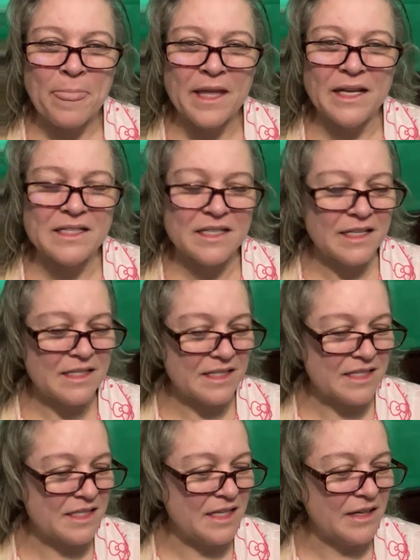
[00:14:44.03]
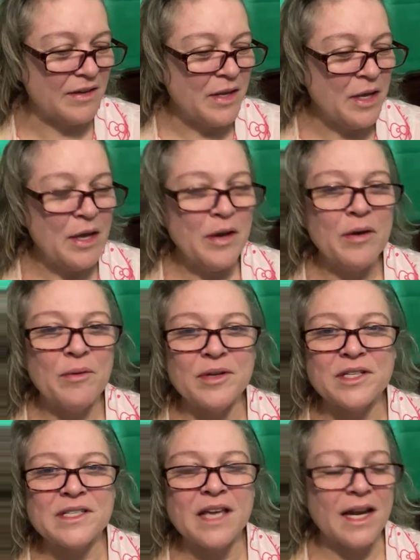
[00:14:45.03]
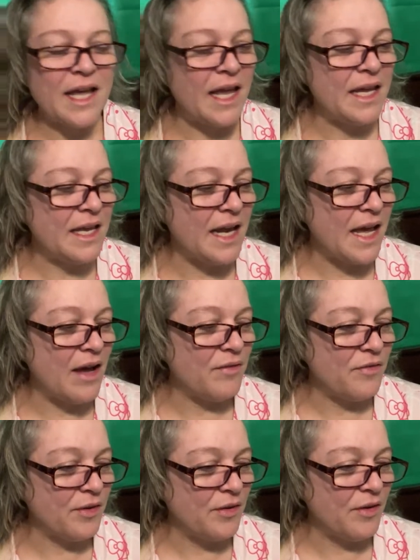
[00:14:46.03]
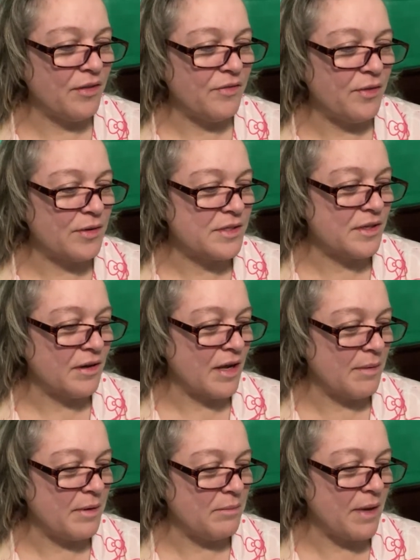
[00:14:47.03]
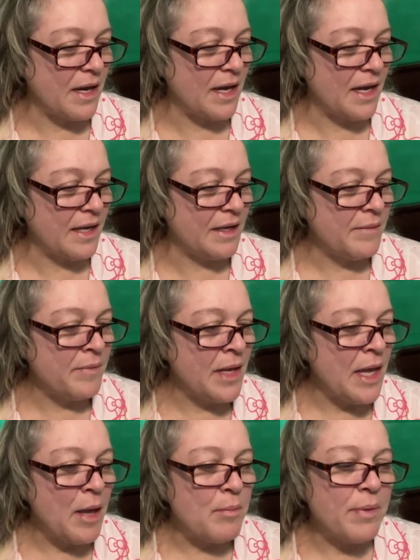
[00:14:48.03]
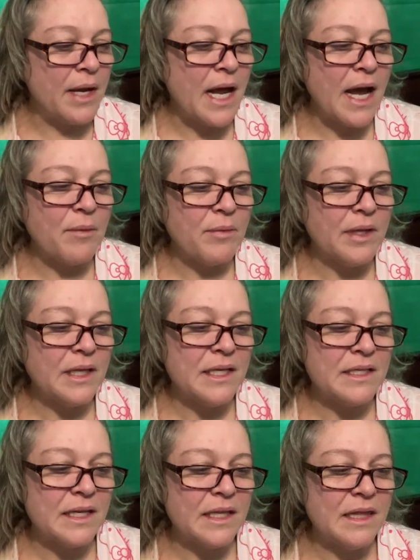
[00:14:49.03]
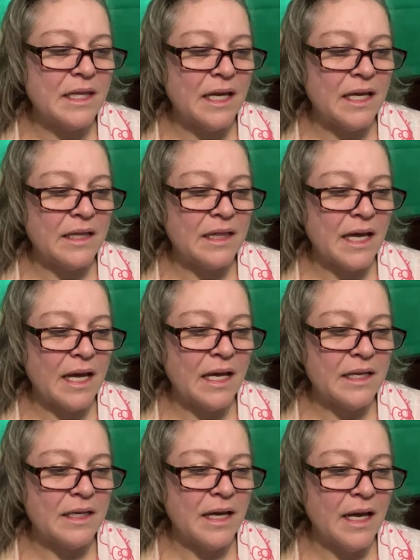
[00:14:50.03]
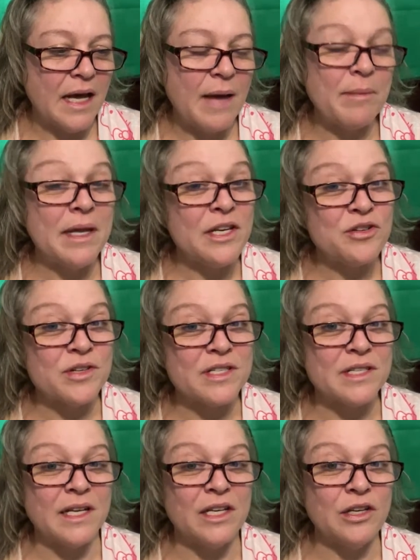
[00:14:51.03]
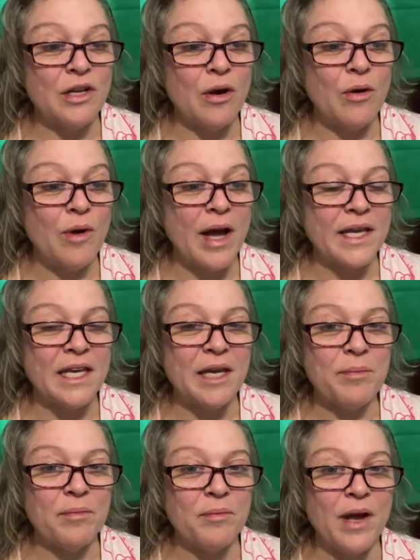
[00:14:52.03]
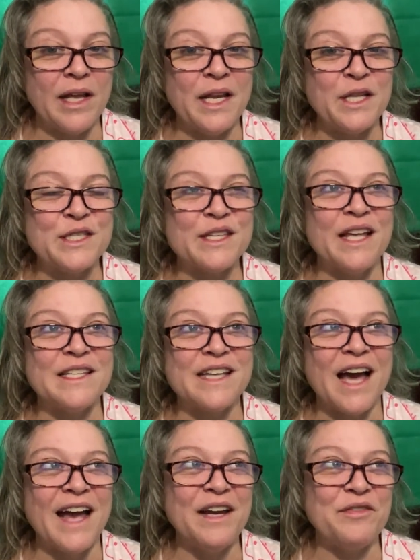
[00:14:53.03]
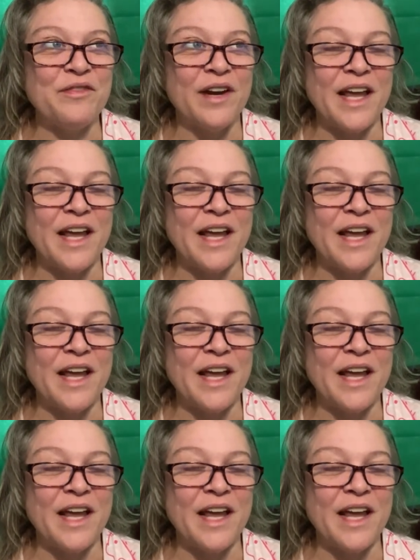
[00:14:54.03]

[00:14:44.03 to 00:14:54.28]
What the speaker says: It's nice to see you. We're just kind of hanging out for the folks that are coming by. But I really did think that I'm interested. You know, it's kind of funny.